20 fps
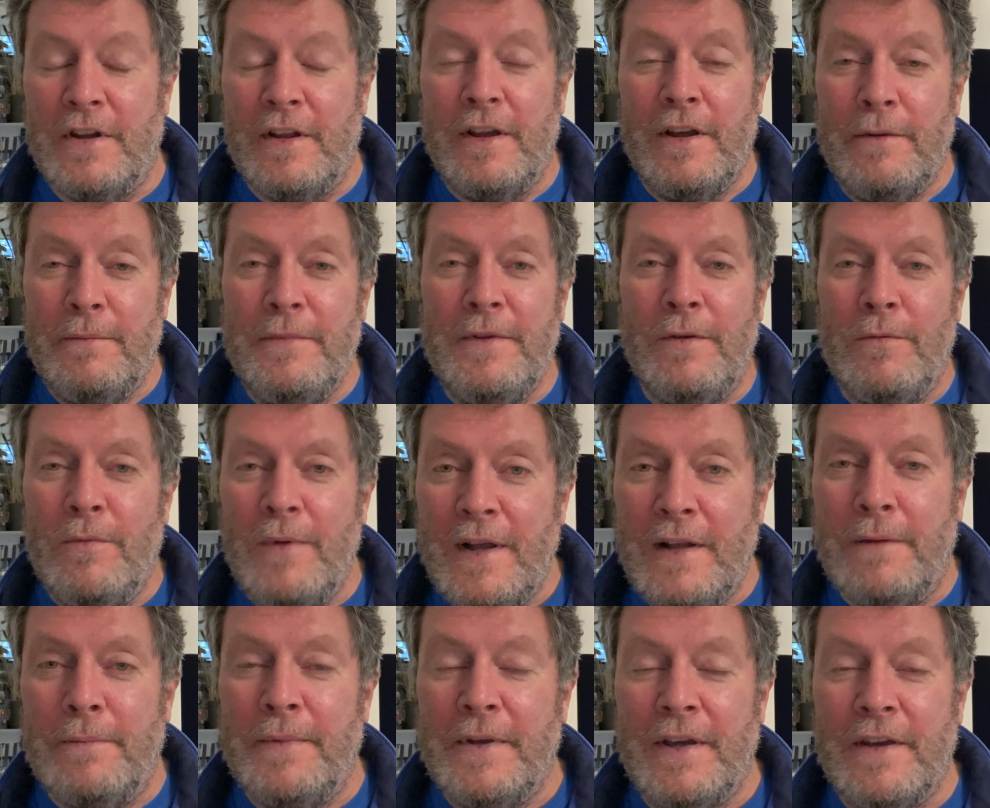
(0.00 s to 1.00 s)
And I hope you
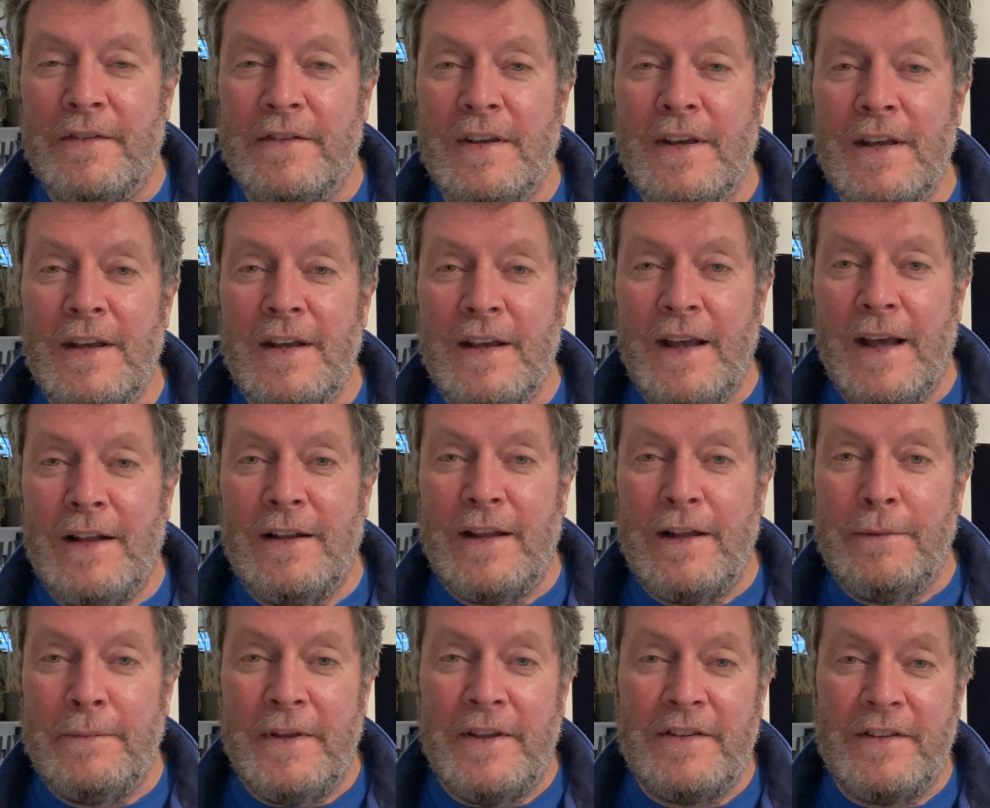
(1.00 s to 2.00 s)
will, because I'll
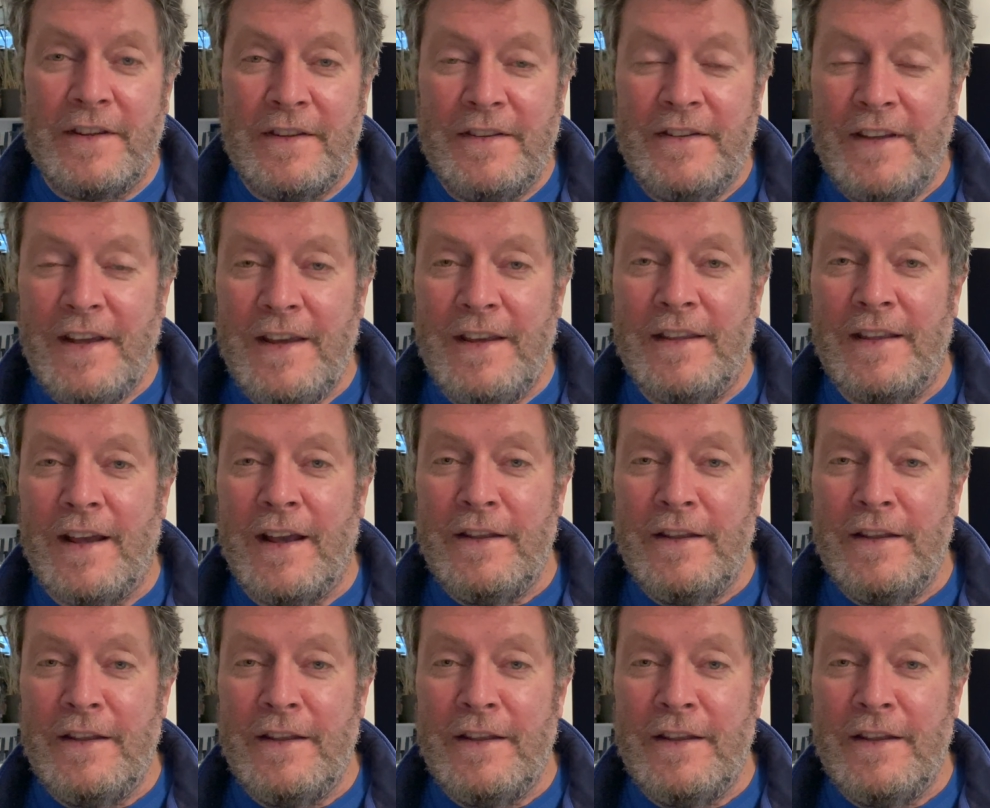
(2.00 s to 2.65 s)
help you succeed.